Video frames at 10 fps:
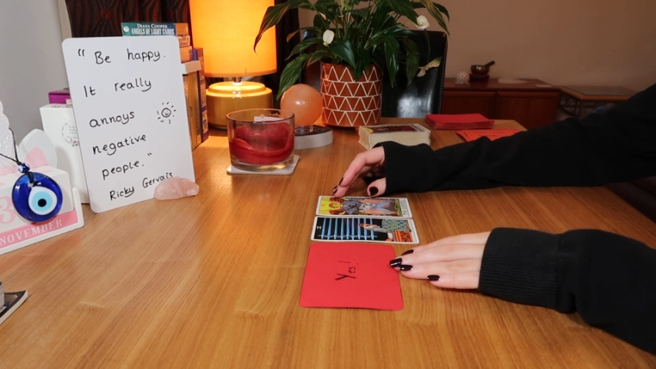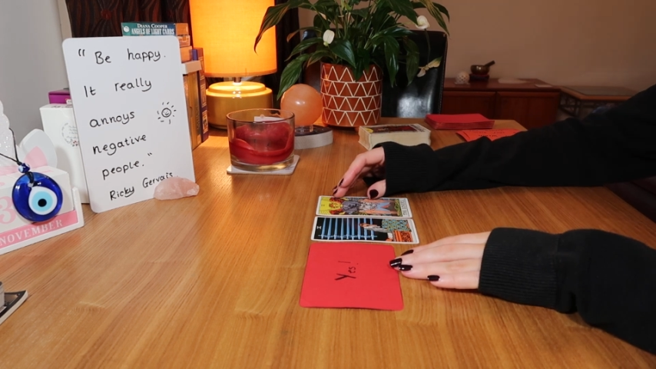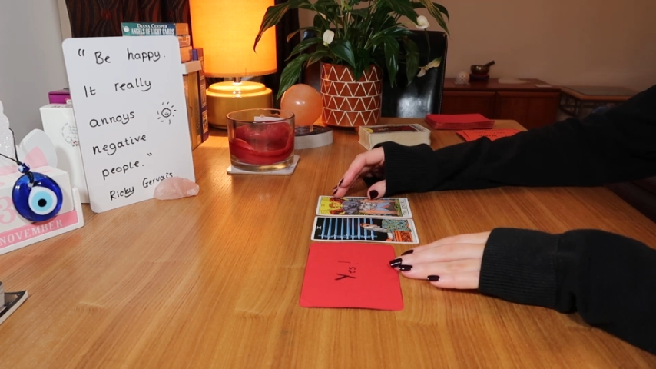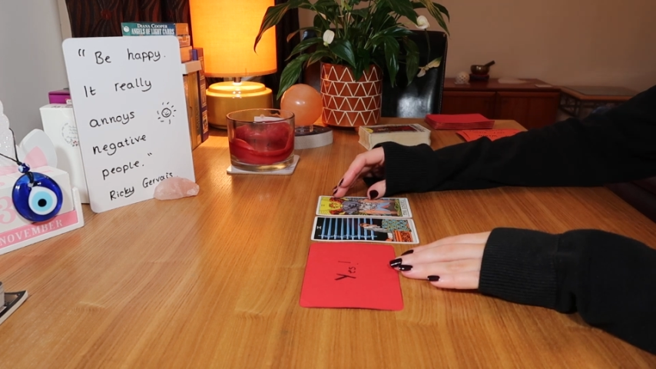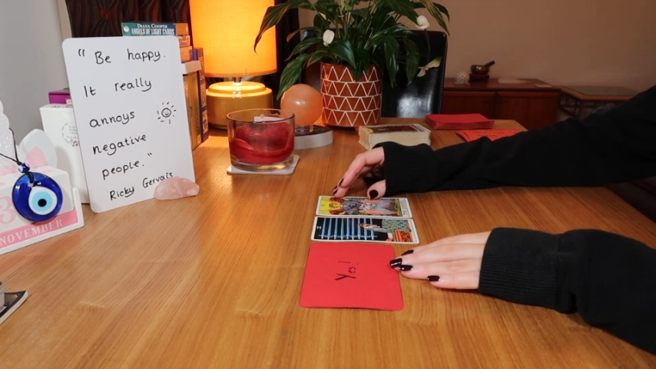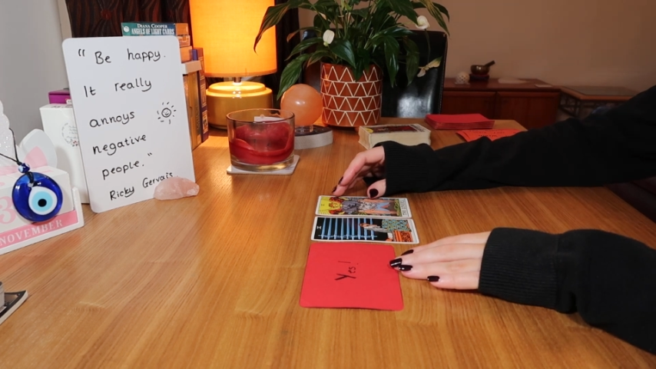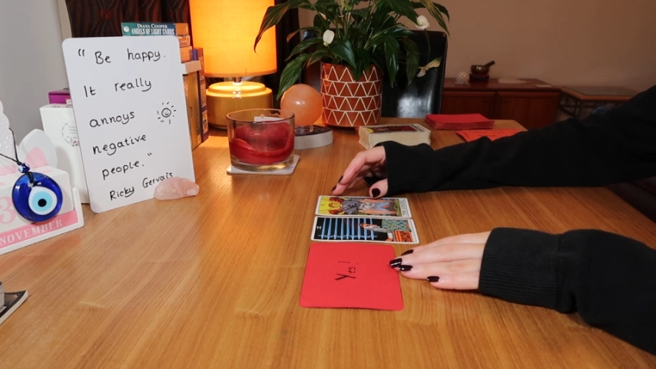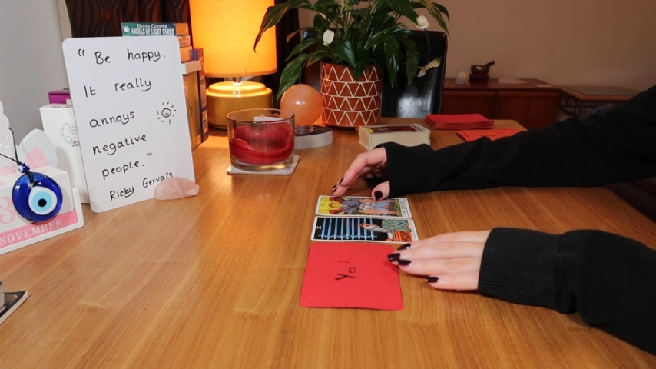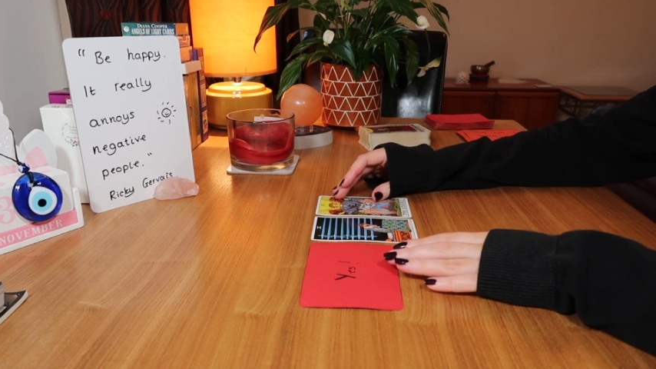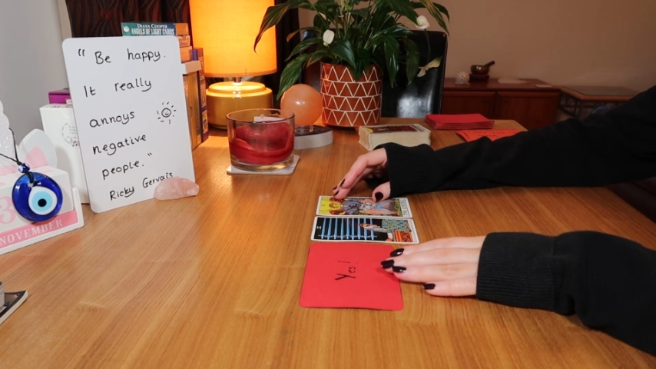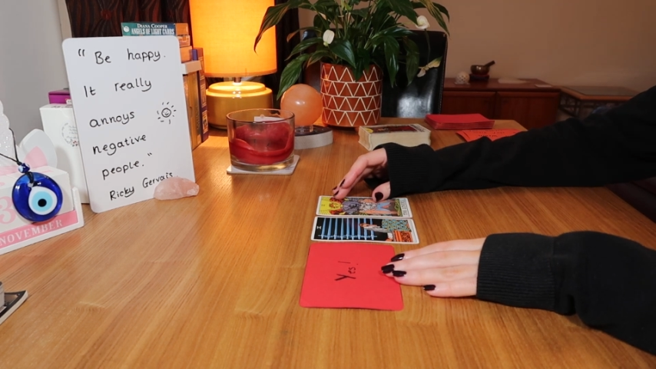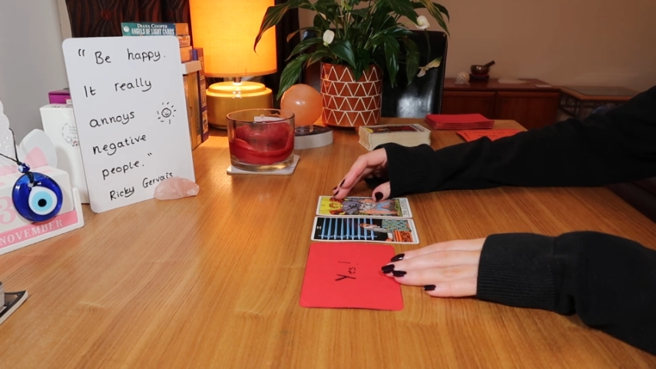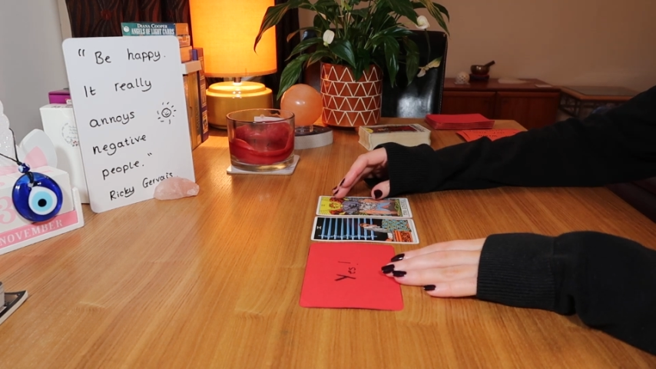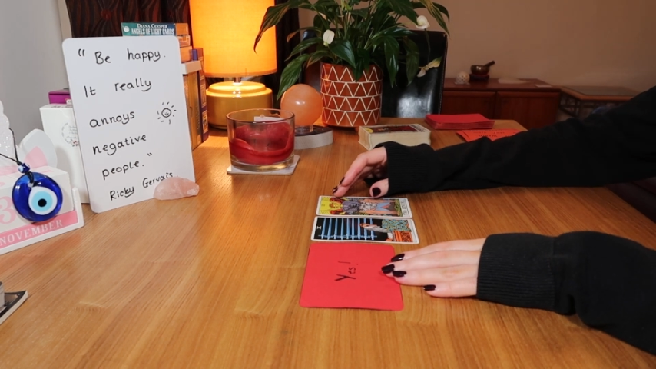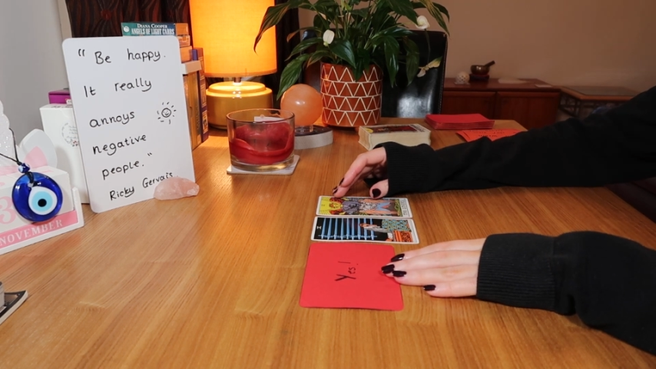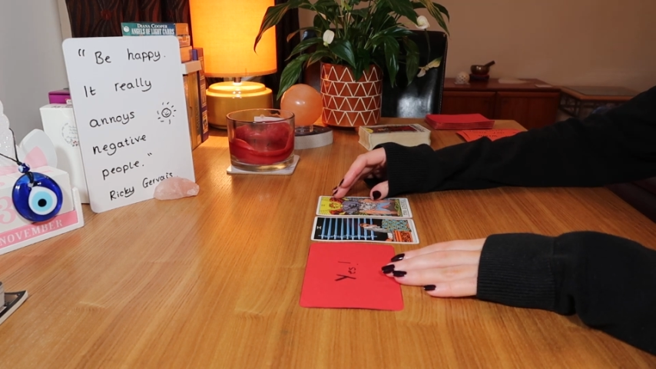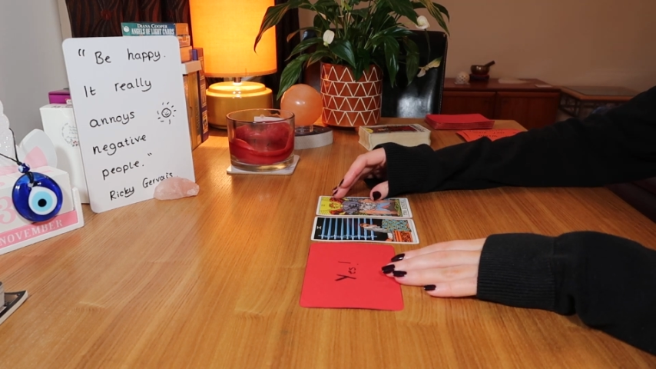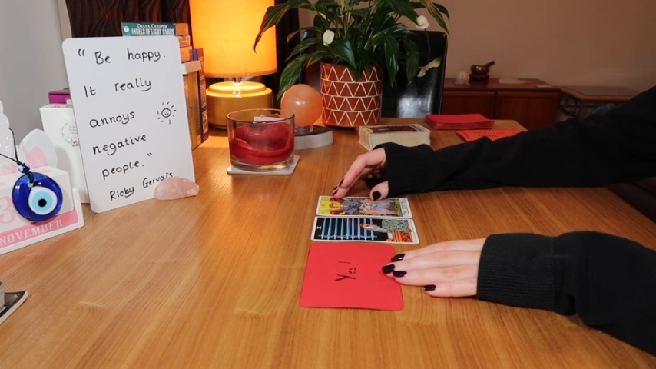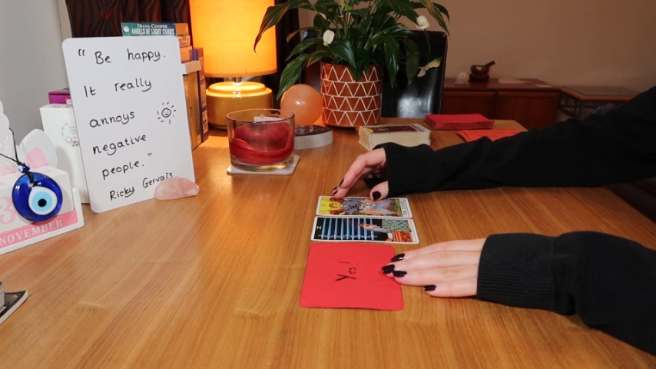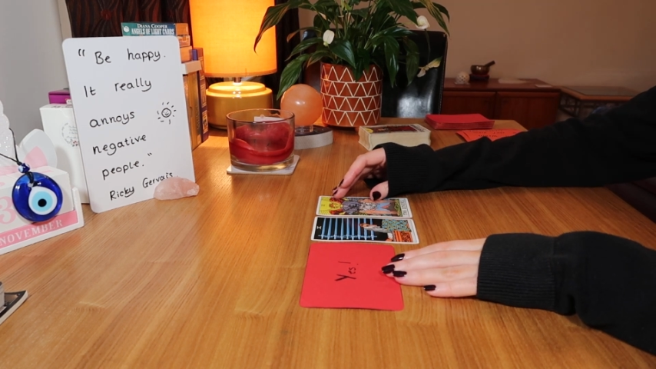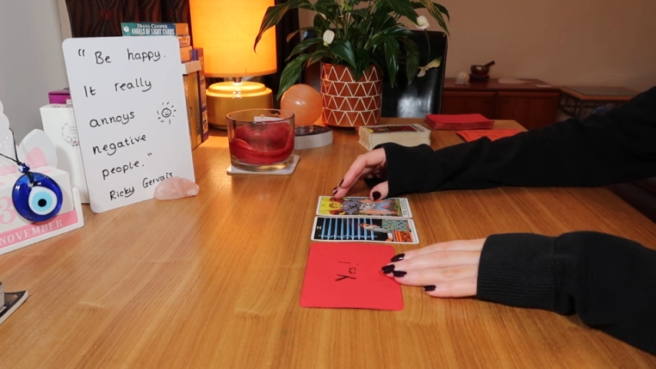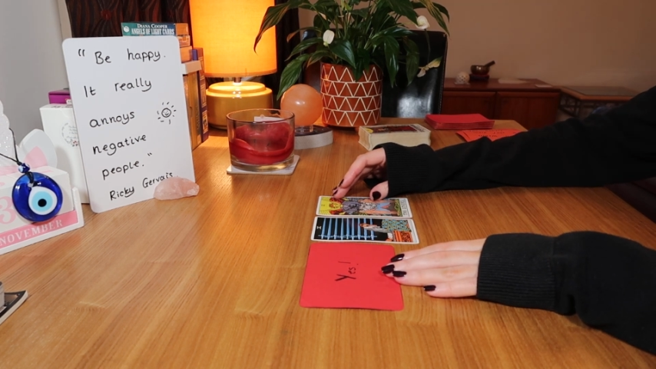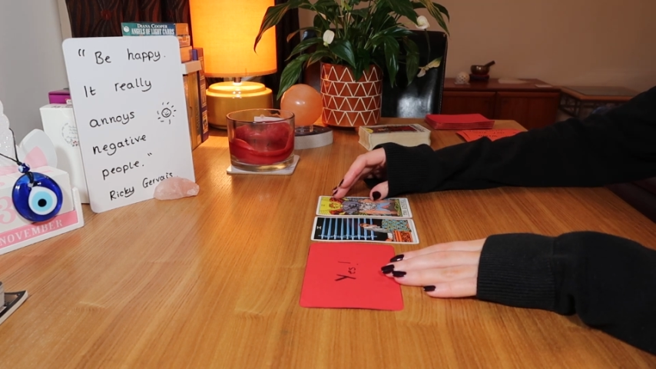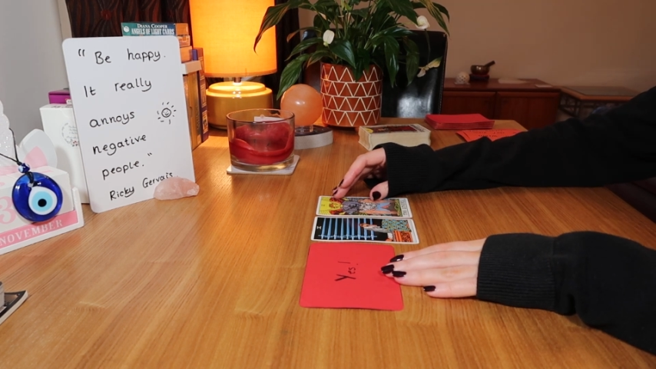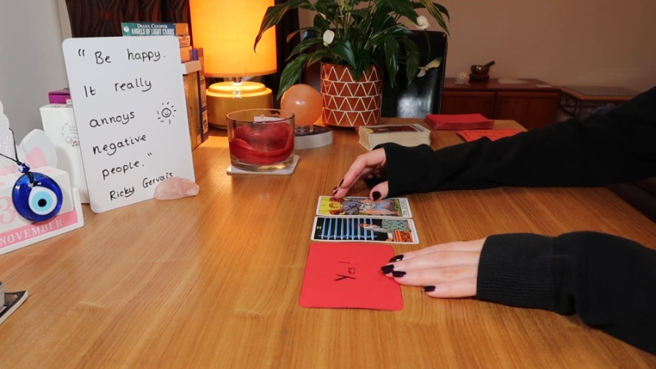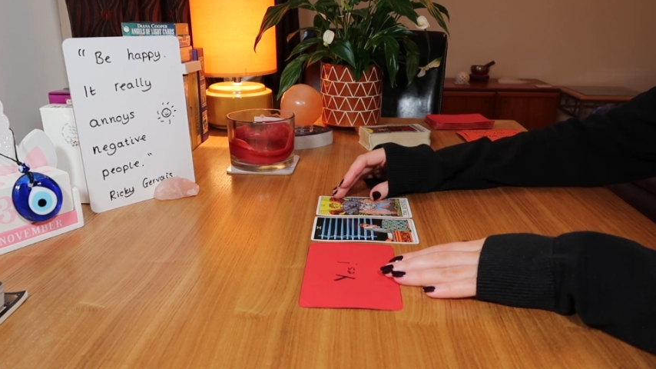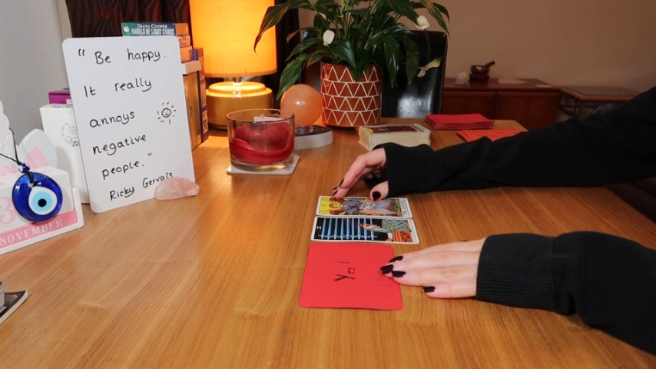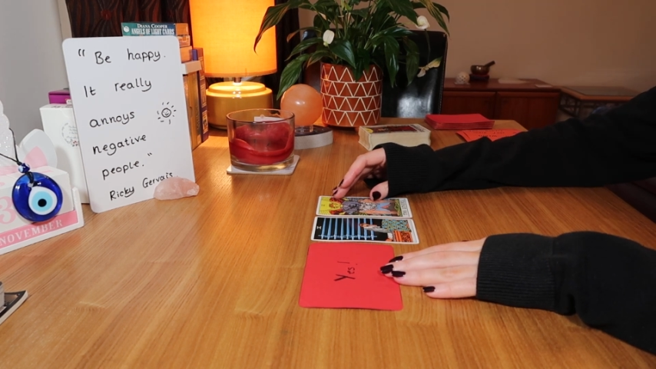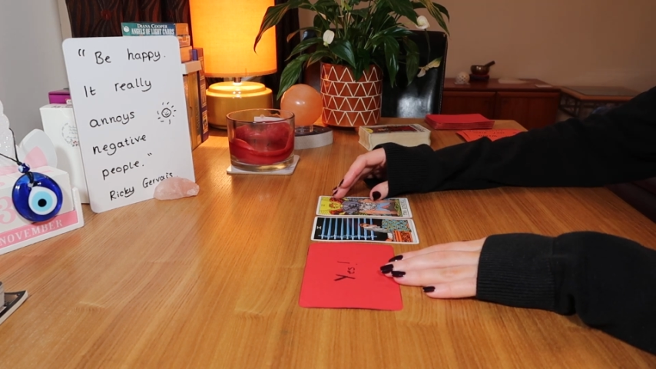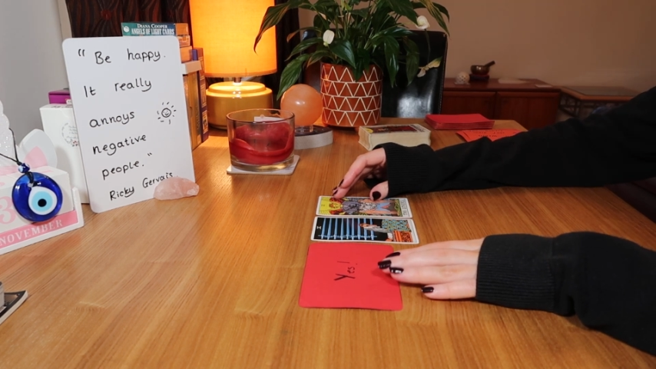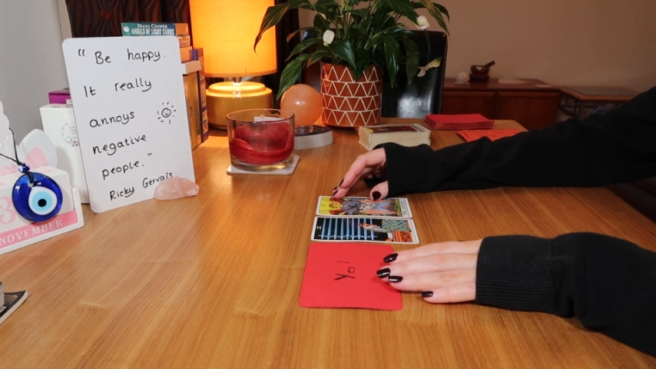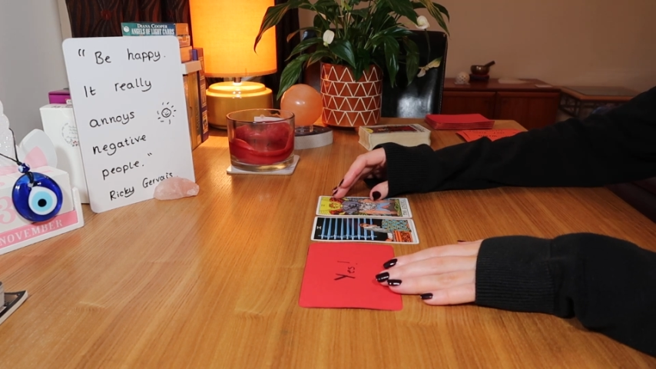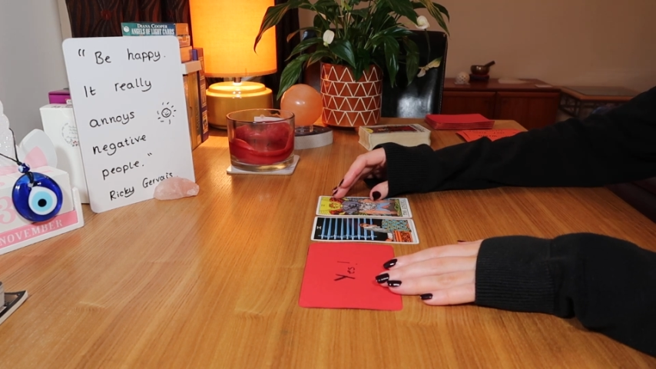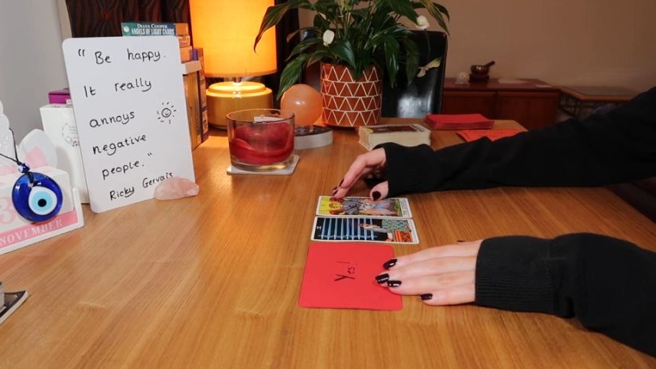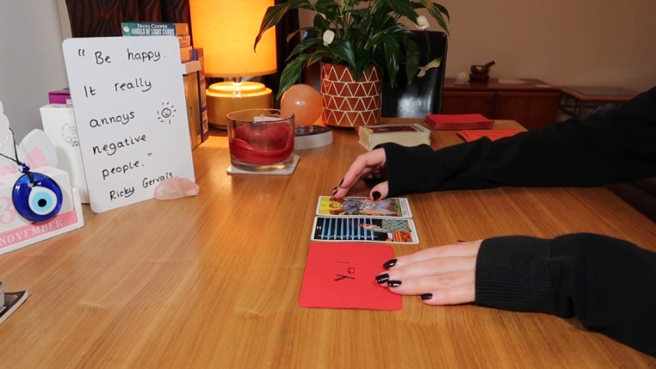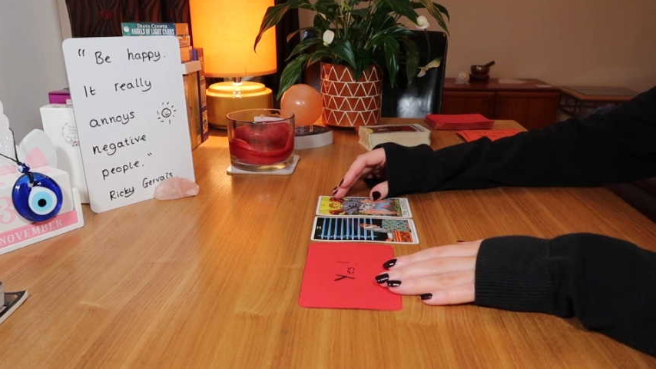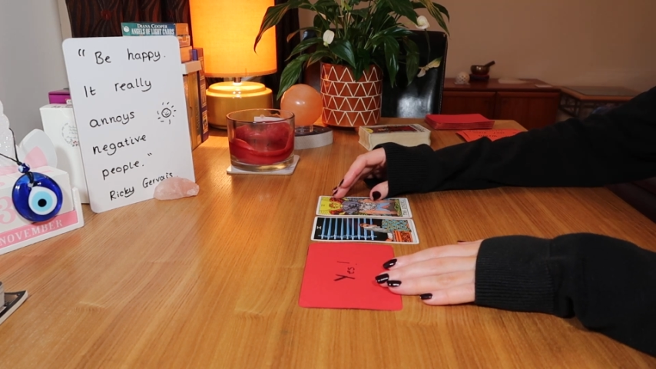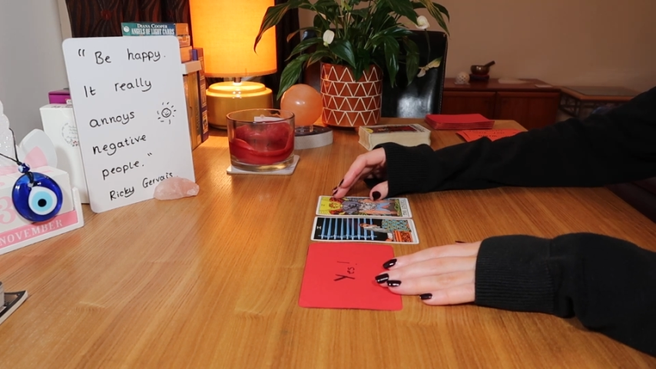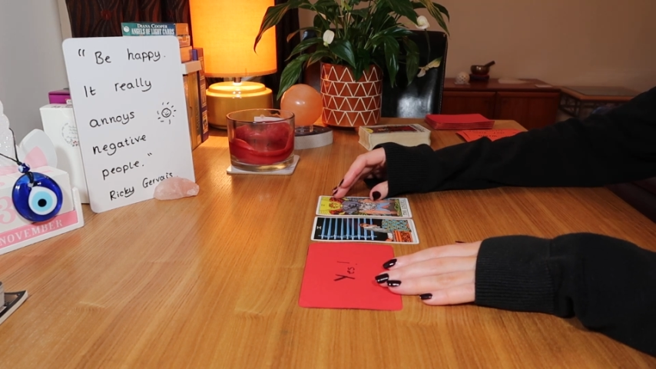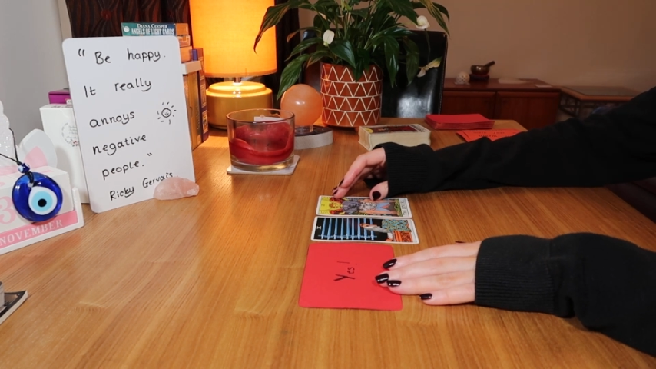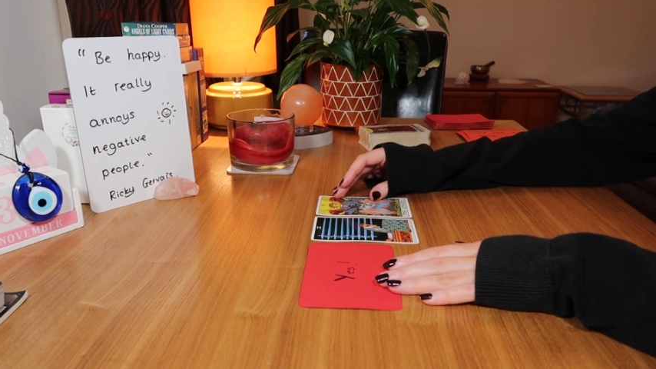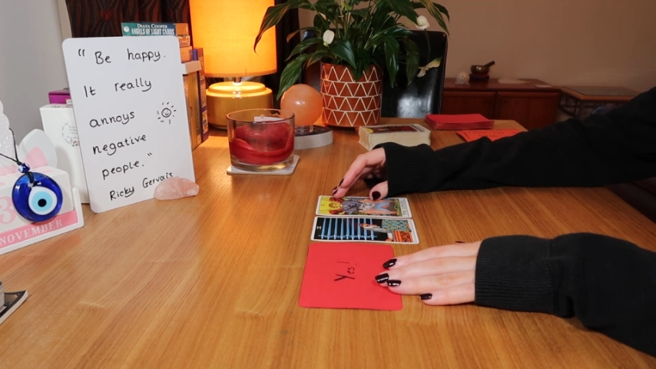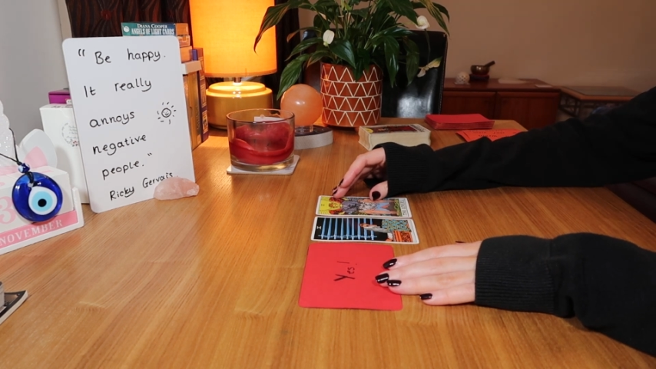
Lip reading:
[unreadable: no face in view]